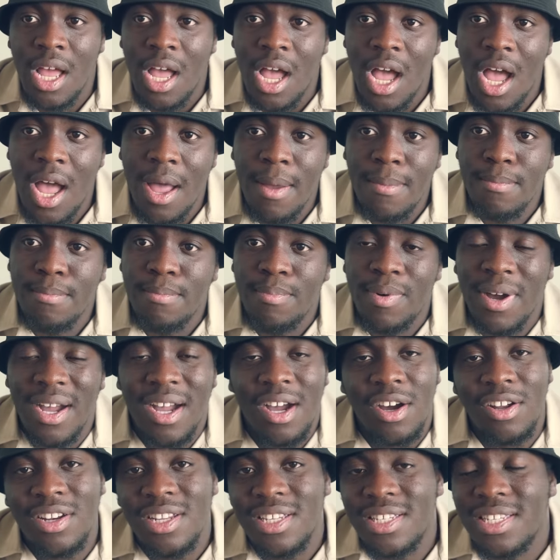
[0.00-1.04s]
Um,
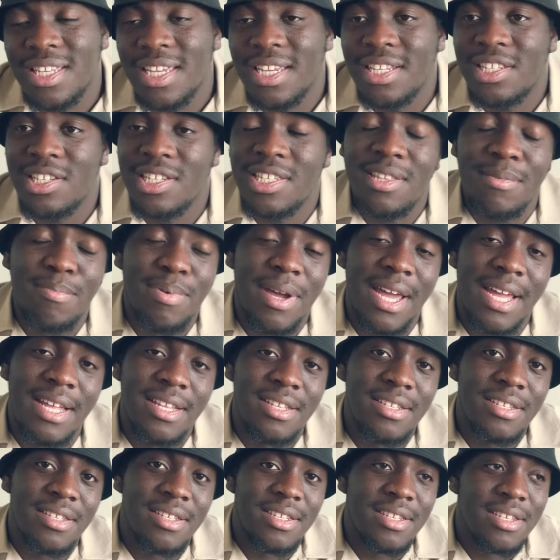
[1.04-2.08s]
but honestly, it just
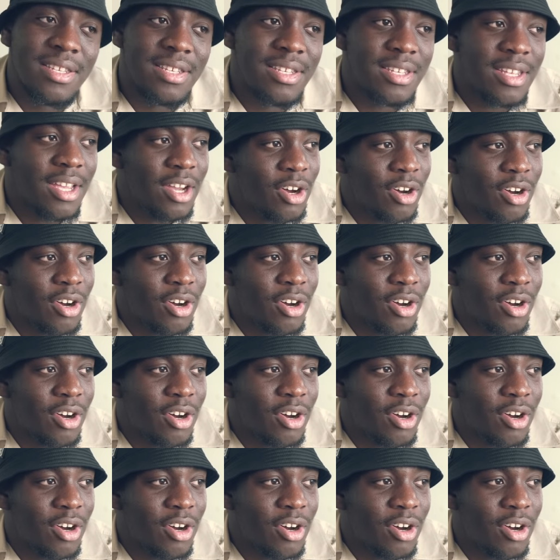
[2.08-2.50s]
depends